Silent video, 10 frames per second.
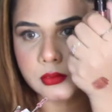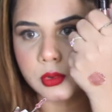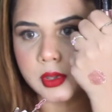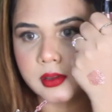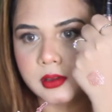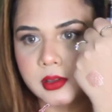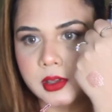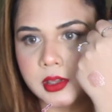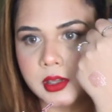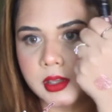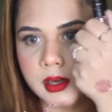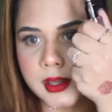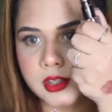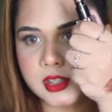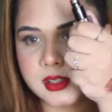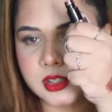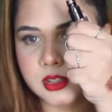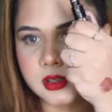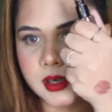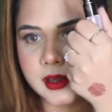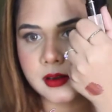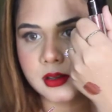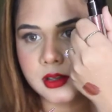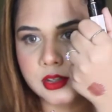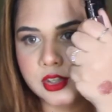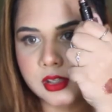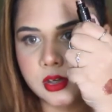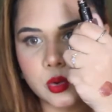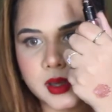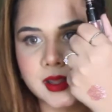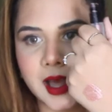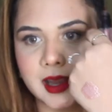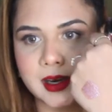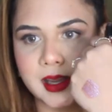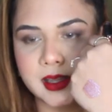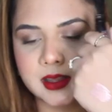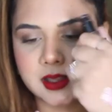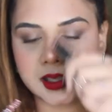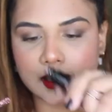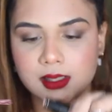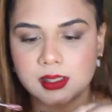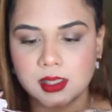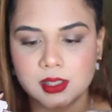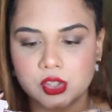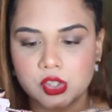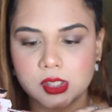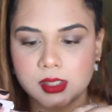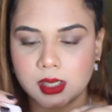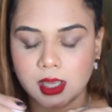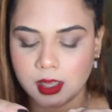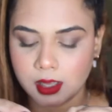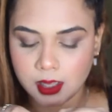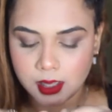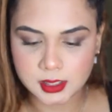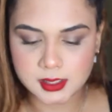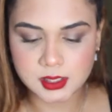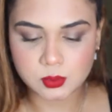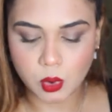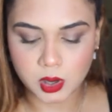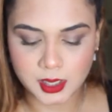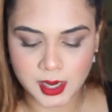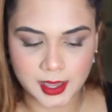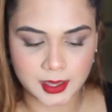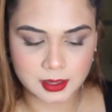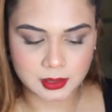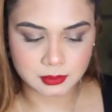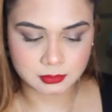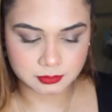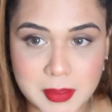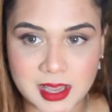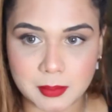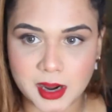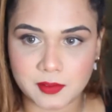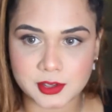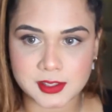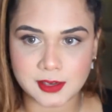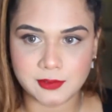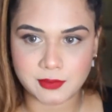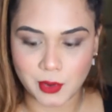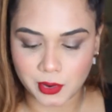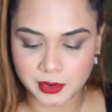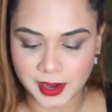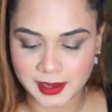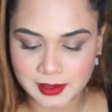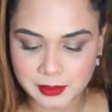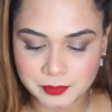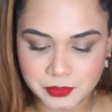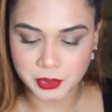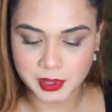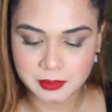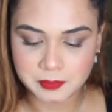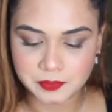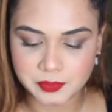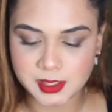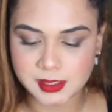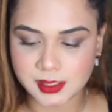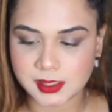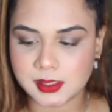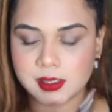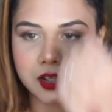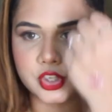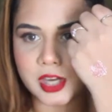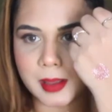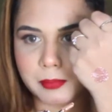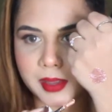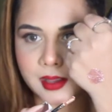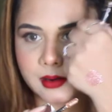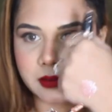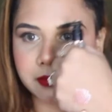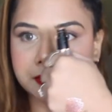Okay, like just look at that. Like, this is just, this is what like makeup lovers live for, right? Okay, this is Champagne.